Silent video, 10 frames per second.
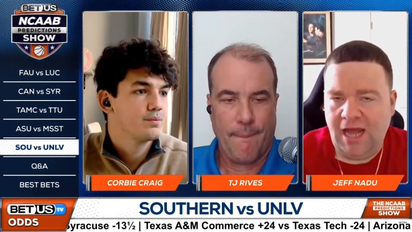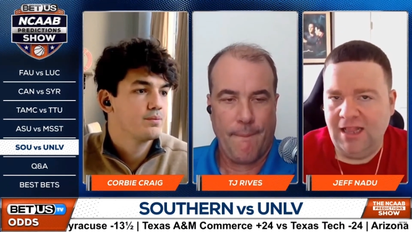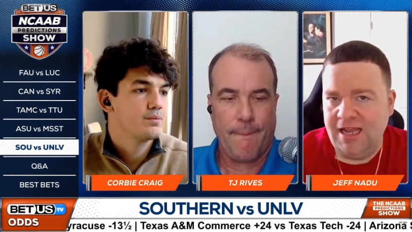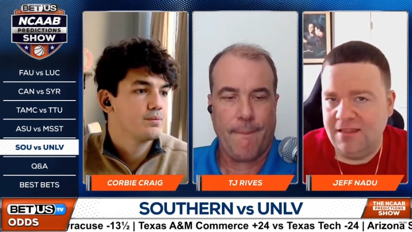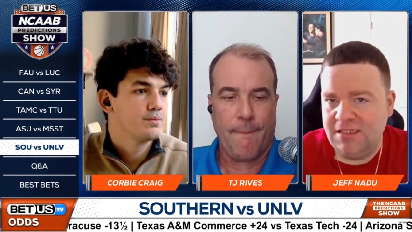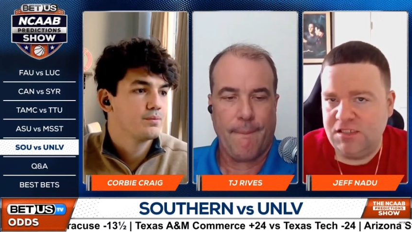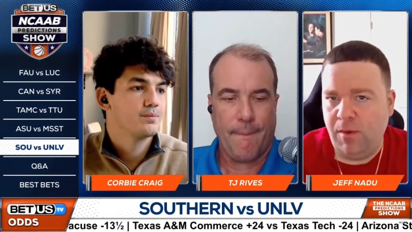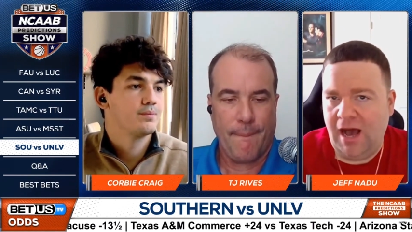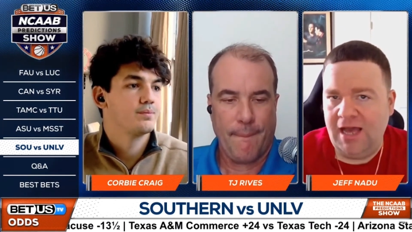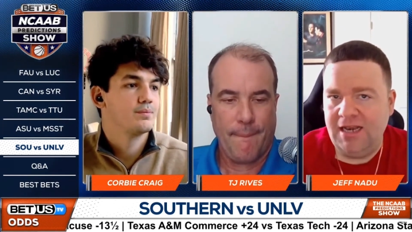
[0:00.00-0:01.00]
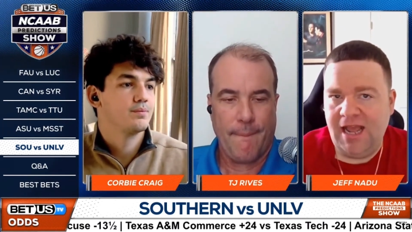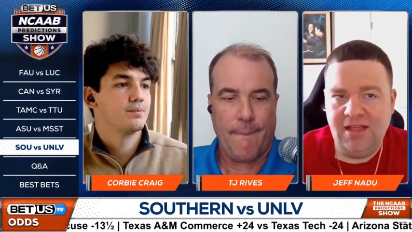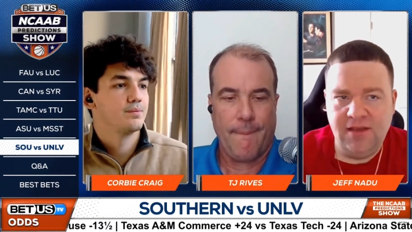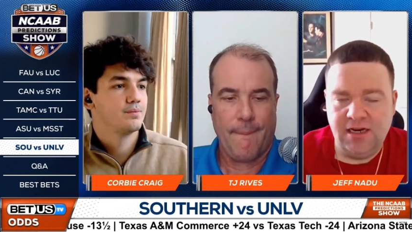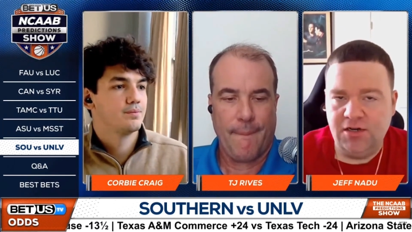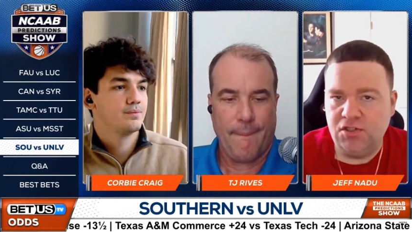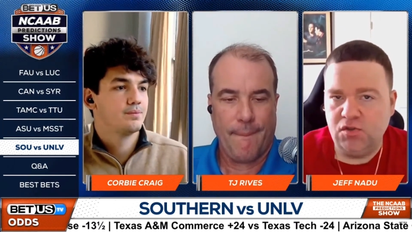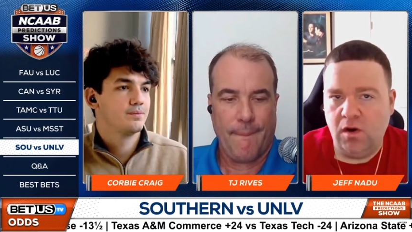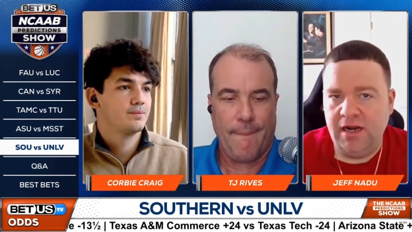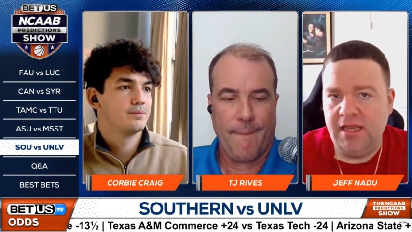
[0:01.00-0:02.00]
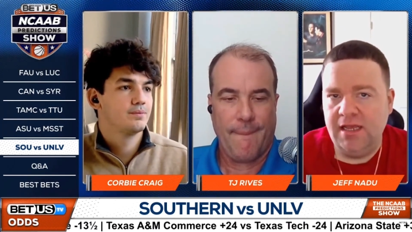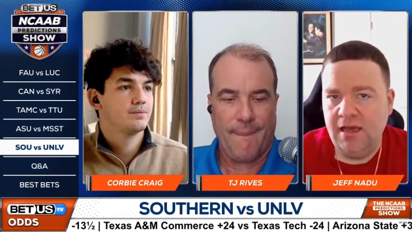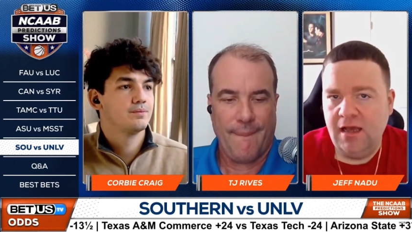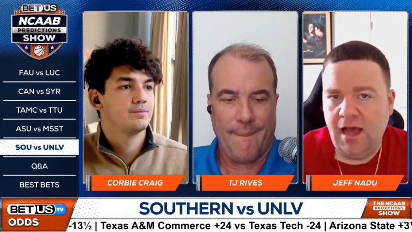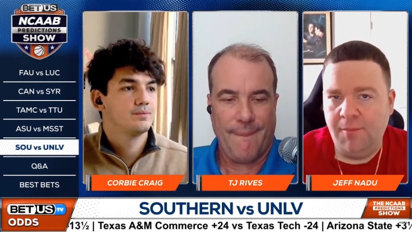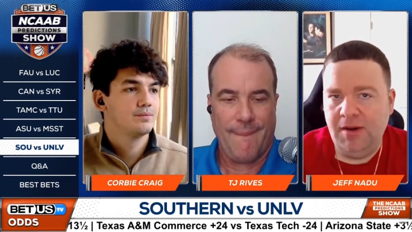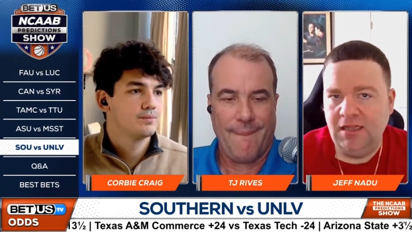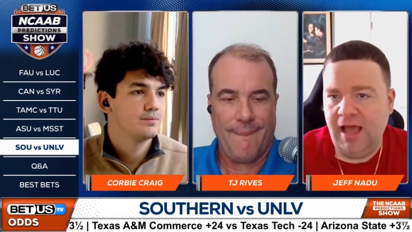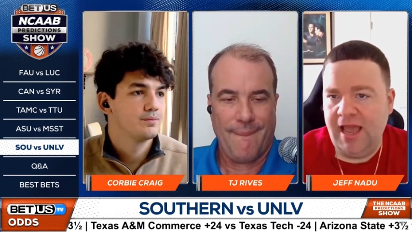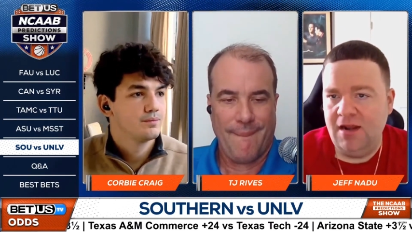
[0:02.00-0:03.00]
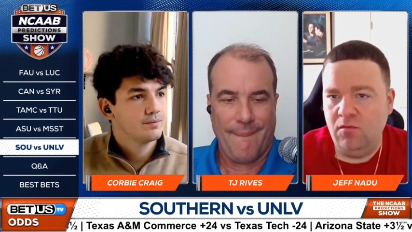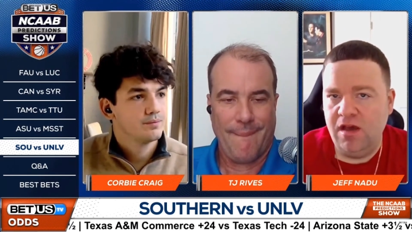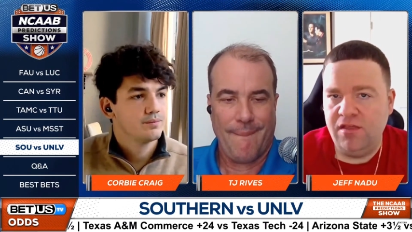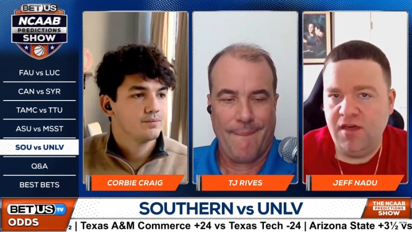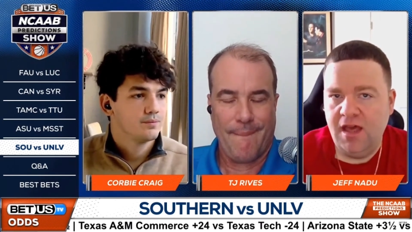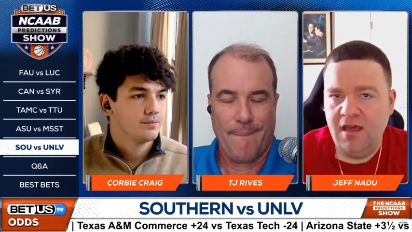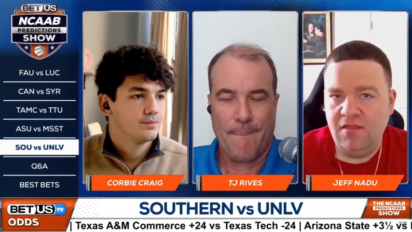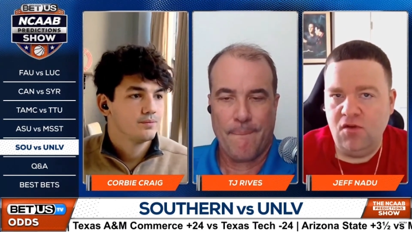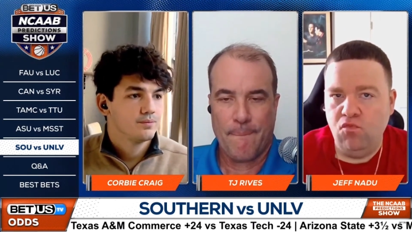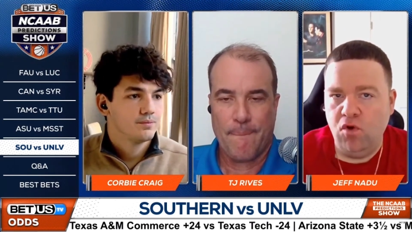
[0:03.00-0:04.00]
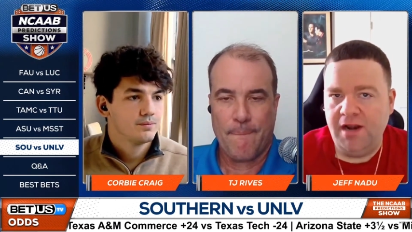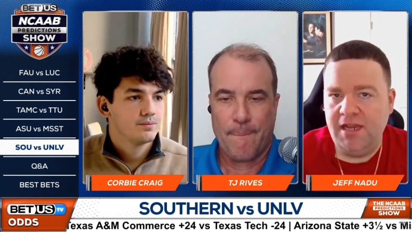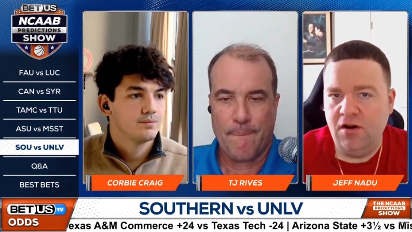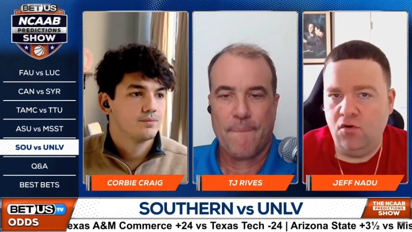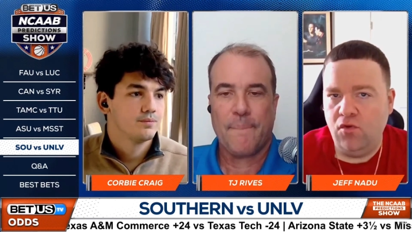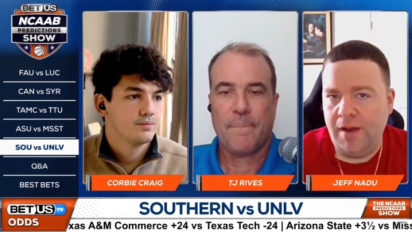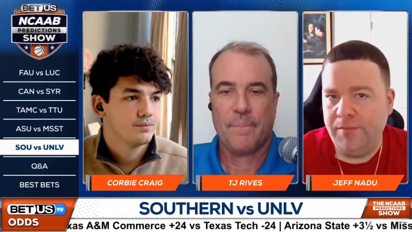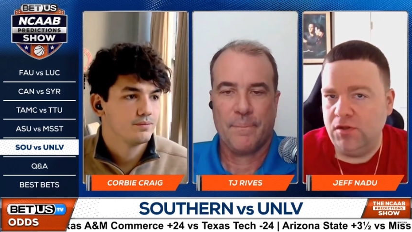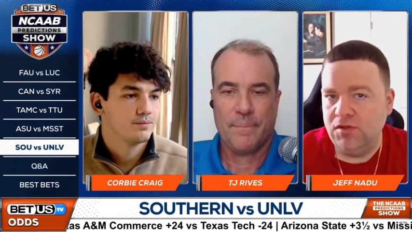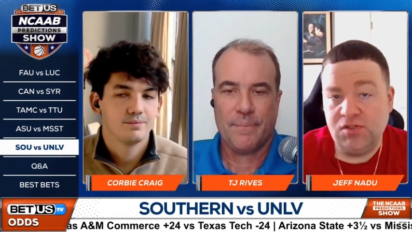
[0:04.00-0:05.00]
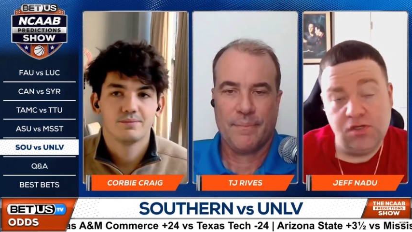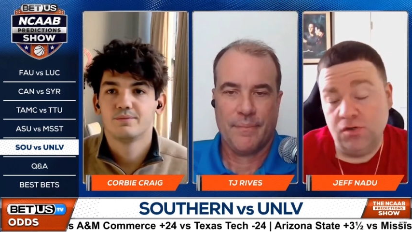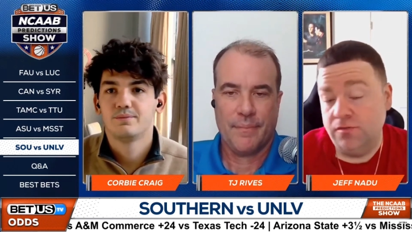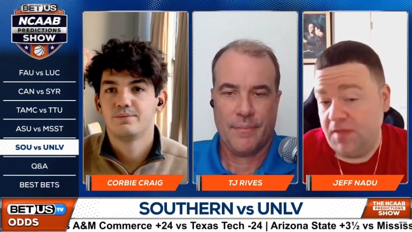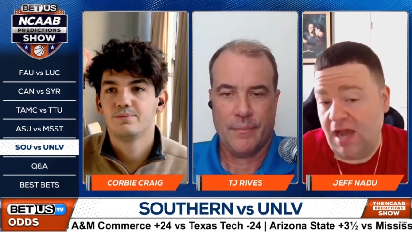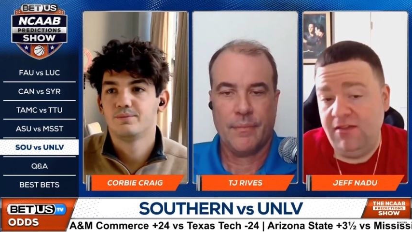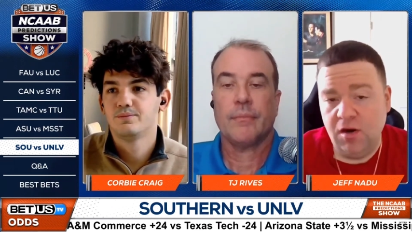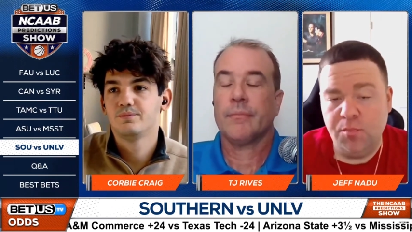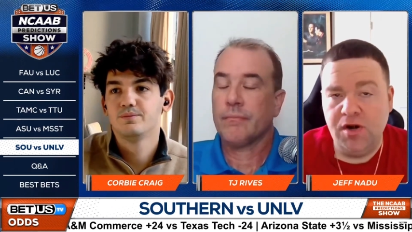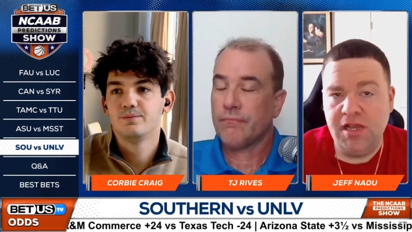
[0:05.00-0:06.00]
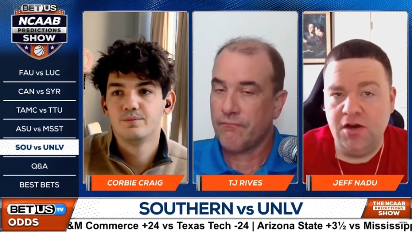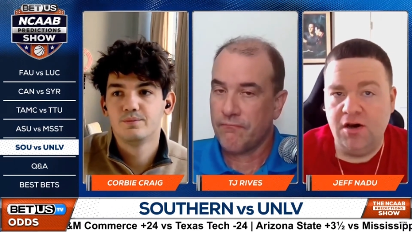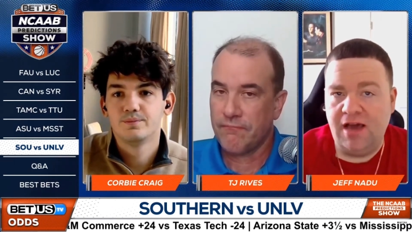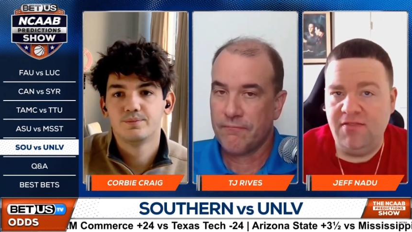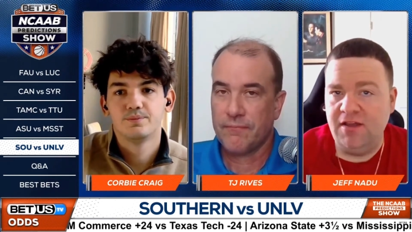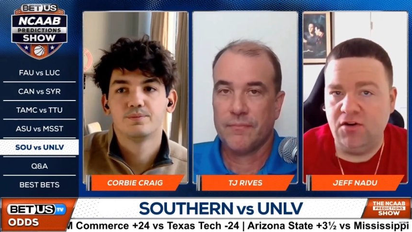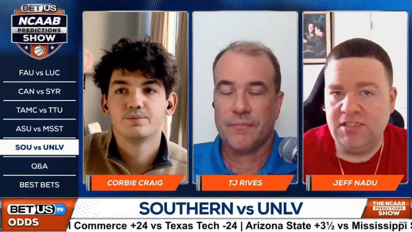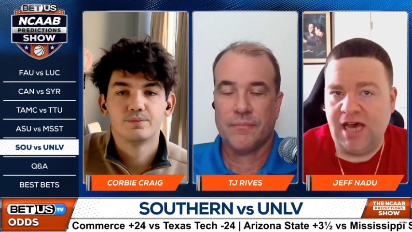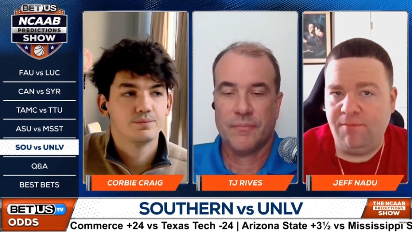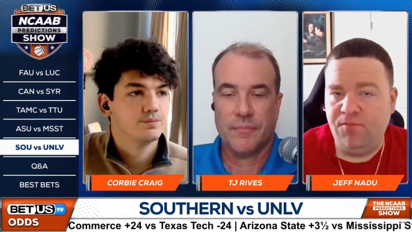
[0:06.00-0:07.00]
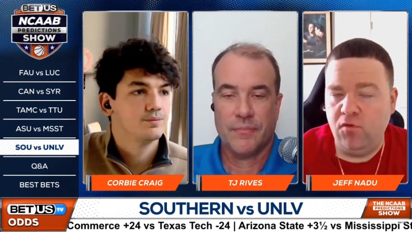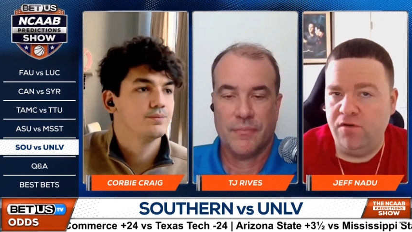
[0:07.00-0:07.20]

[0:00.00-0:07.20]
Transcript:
Speaker 1: I like this spot. Anything under 20, I'm going to lay it with the Runnin' Rebels, who I think are pretty good. I think they're a top